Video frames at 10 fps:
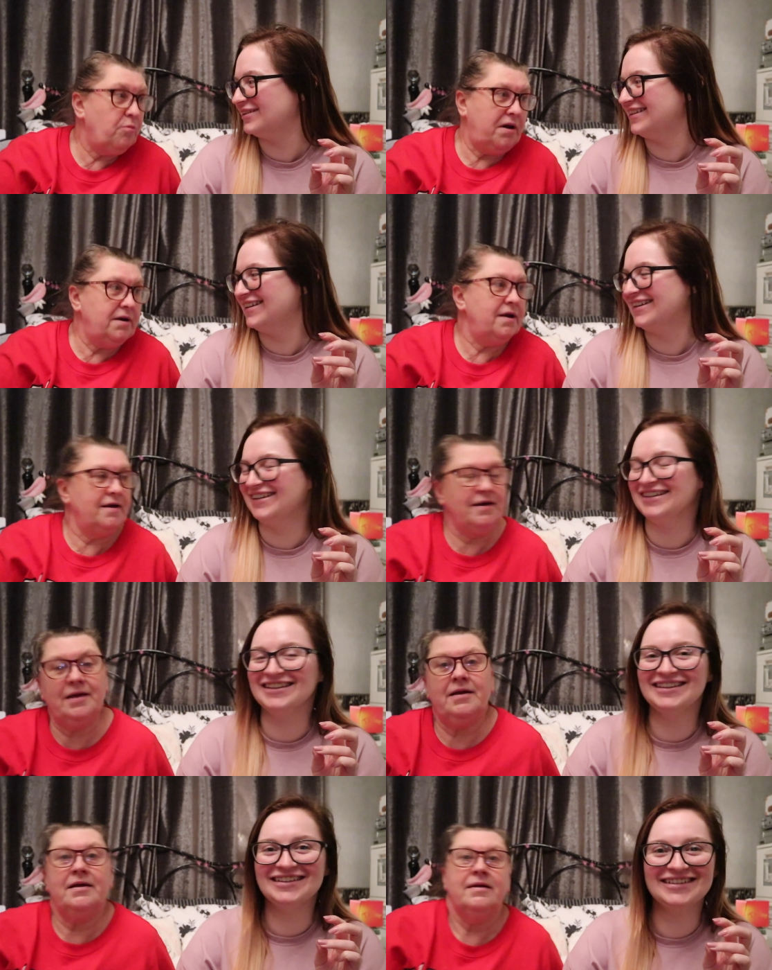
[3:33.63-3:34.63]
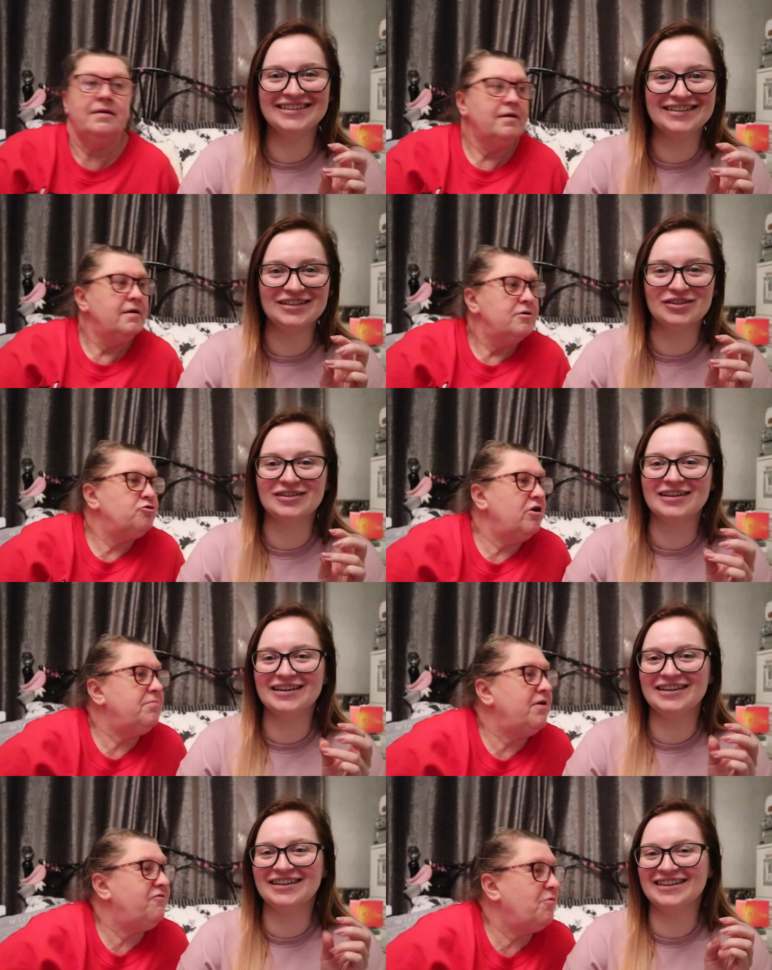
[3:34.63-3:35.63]
Speaker 1: one. You Treat
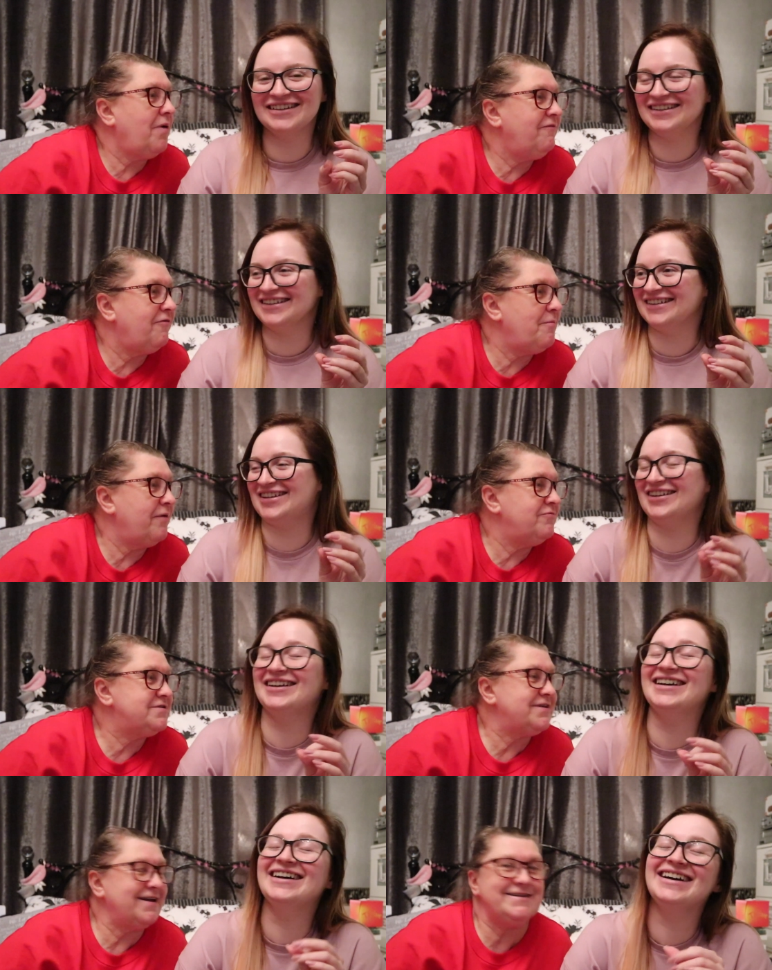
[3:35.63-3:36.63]
me for one for Mother's Day.